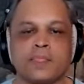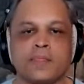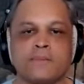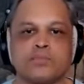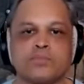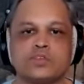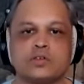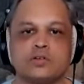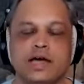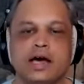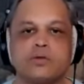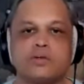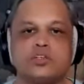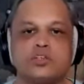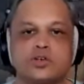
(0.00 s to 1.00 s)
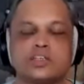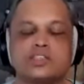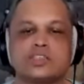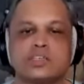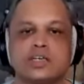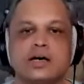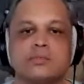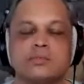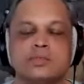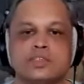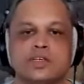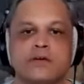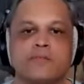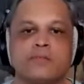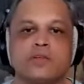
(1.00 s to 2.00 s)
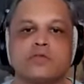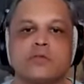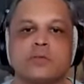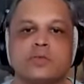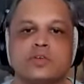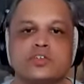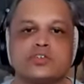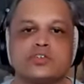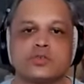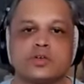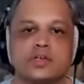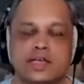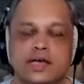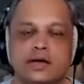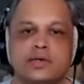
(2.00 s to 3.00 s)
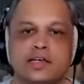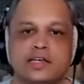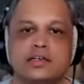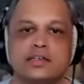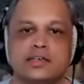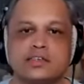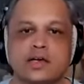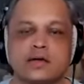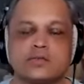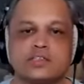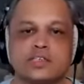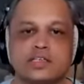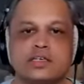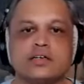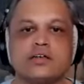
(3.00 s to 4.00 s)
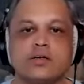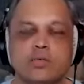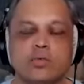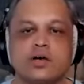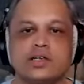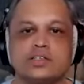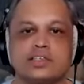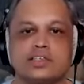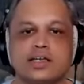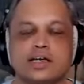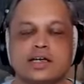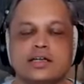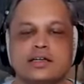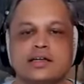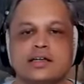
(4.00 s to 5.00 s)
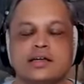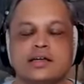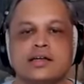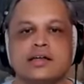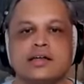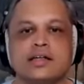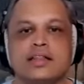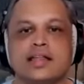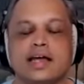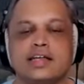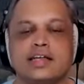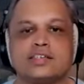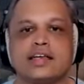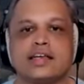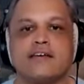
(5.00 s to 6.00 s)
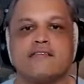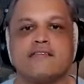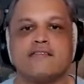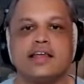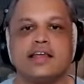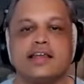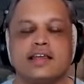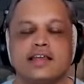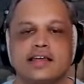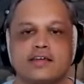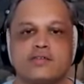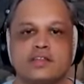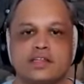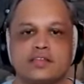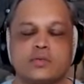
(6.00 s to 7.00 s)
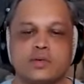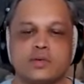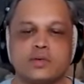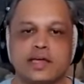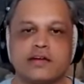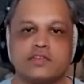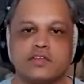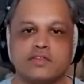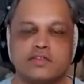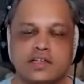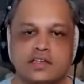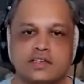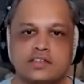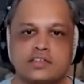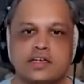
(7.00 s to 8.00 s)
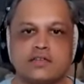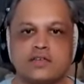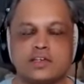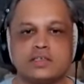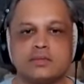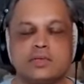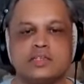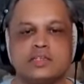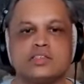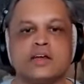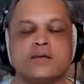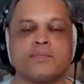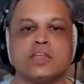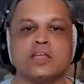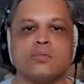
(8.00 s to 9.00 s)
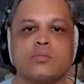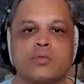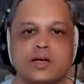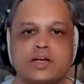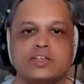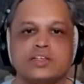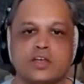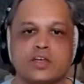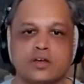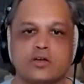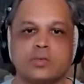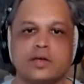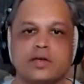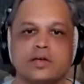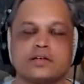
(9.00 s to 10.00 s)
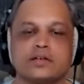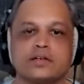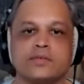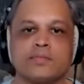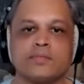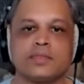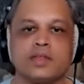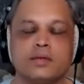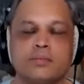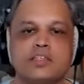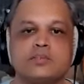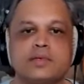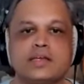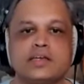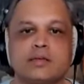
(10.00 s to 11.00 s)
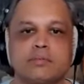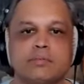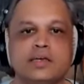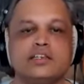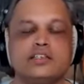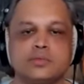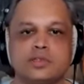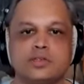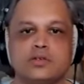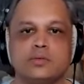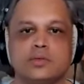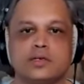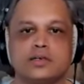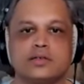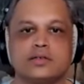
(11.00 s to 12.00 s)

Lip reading: So our trust comes from restoring our inner integrity. What is that? That is feeling everything that we have to feel inside of us. It means embracing who we are. It means being at peace with who we are.